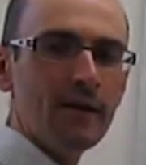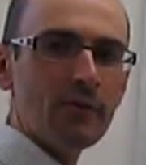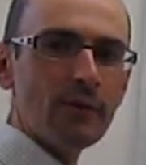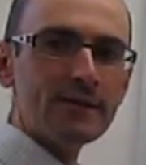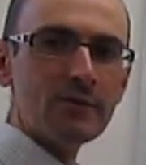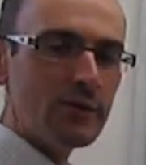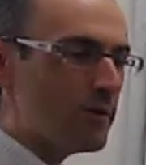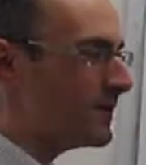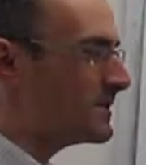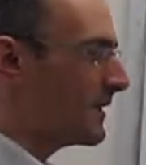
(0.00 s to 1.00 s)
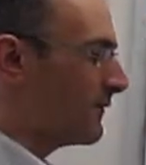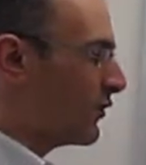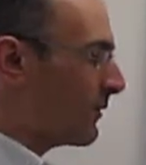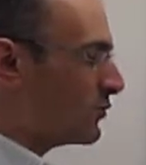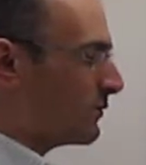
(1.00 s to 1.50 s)
Right? So notice that if
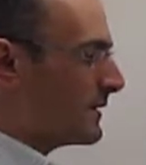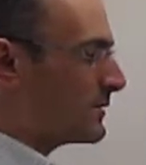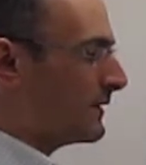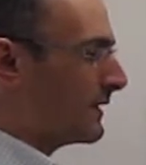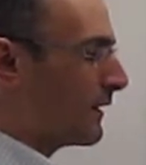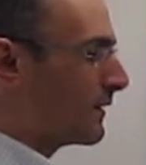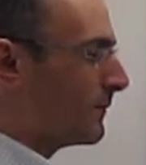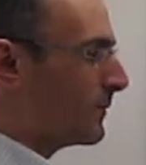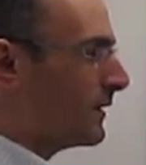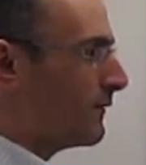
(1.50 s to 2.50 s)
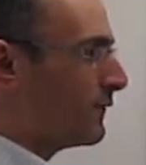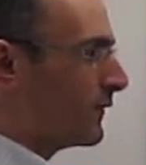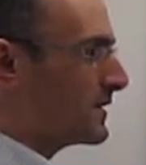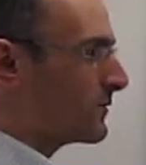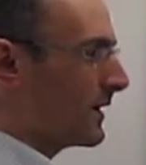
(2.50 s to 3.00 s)
you're able to measure the enthalpy for
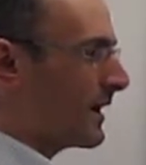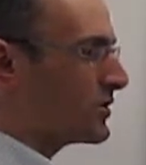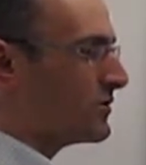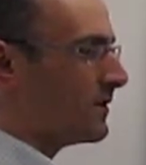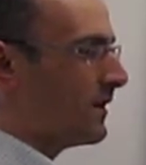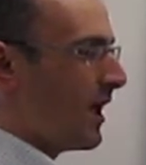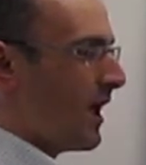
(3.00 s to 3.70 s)
this reaction,